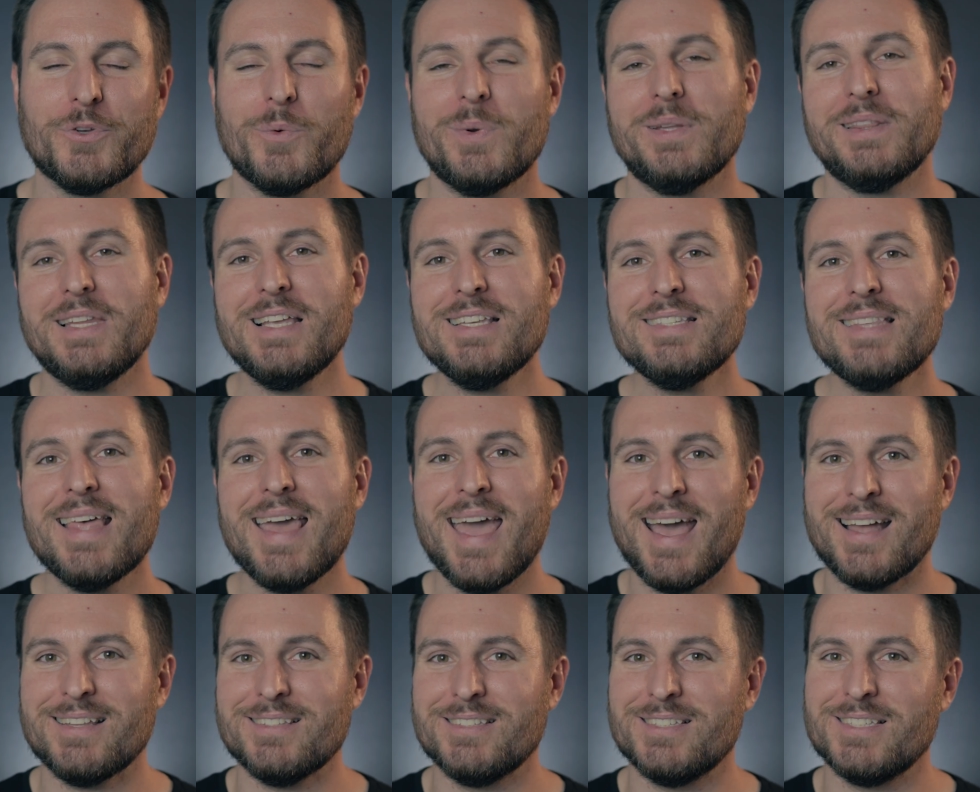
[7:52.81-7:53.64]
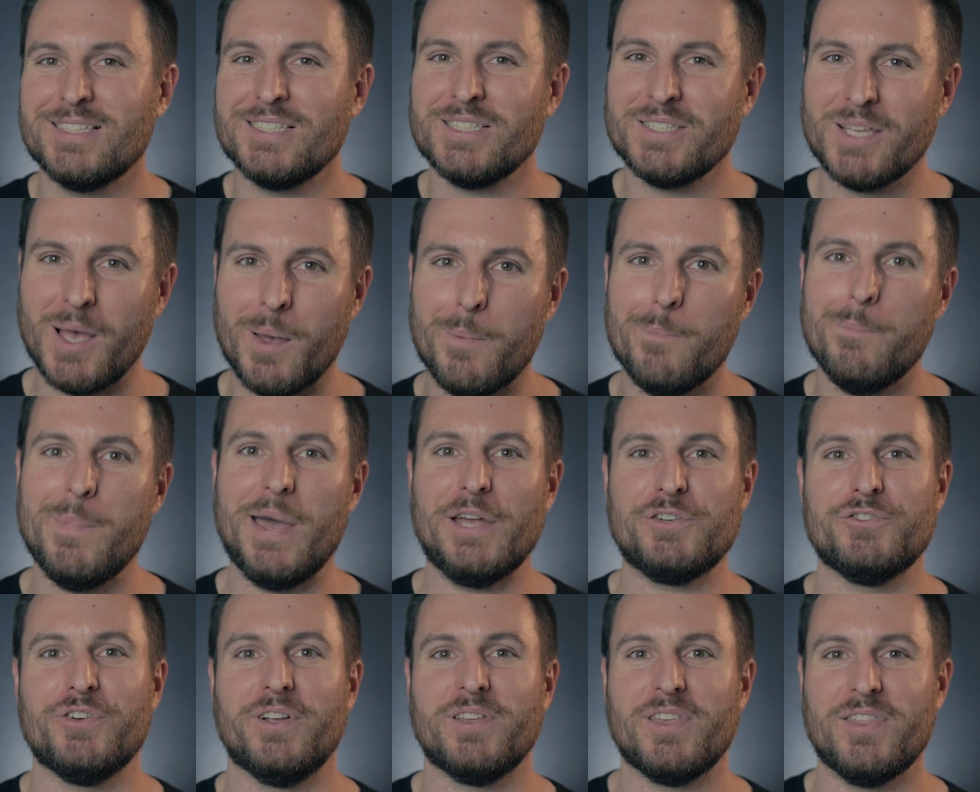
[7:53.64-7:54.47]
So at least they had some
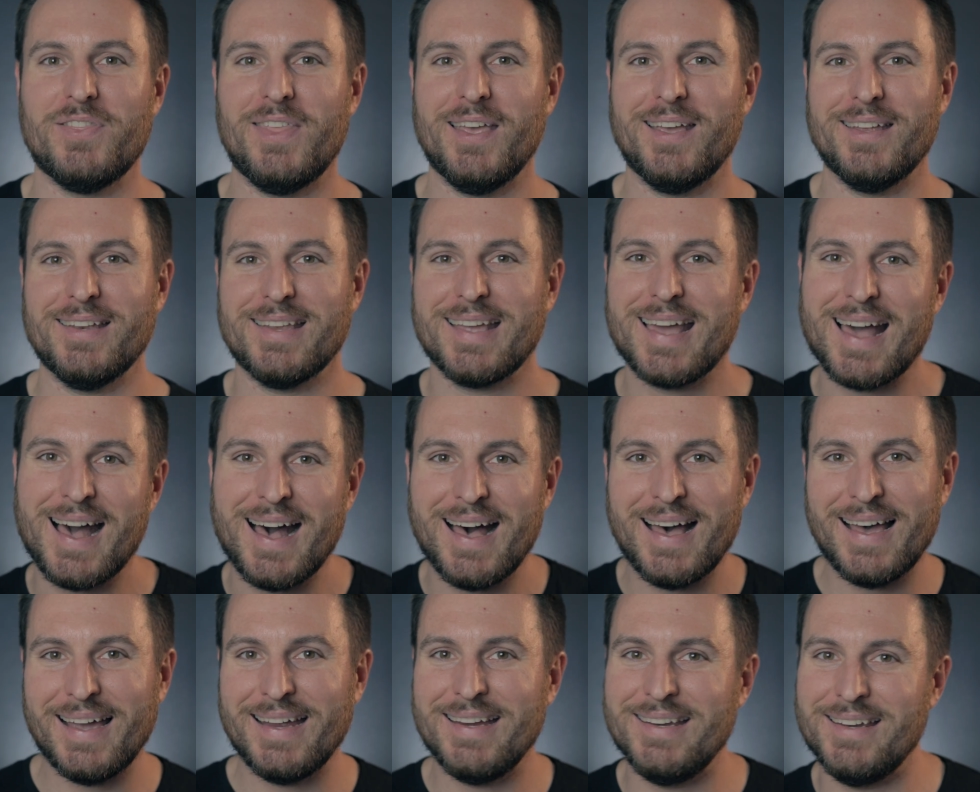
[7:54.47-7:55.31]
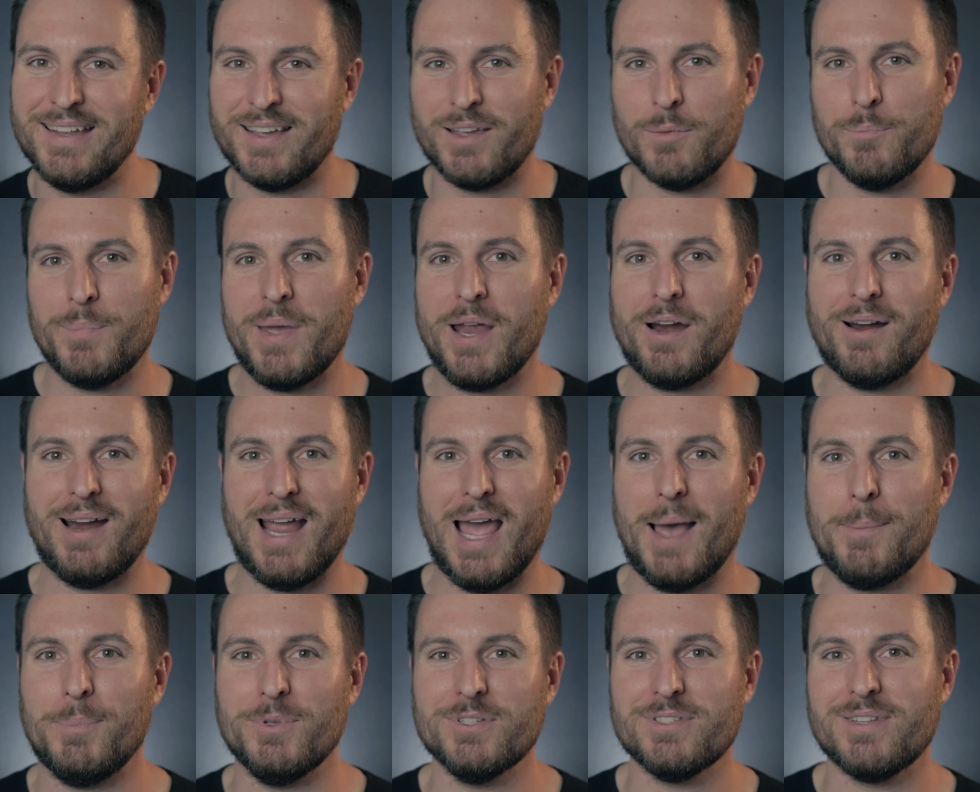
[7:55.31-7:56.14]
metric that they could kinda compare
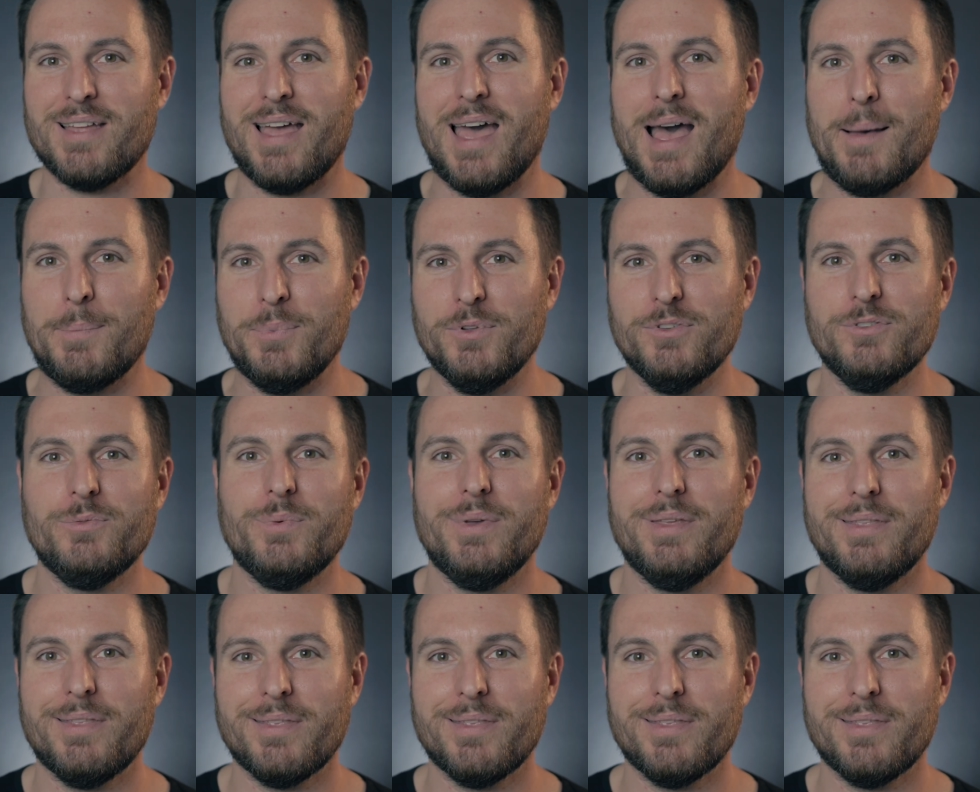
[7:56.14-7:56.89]
apples to apples with.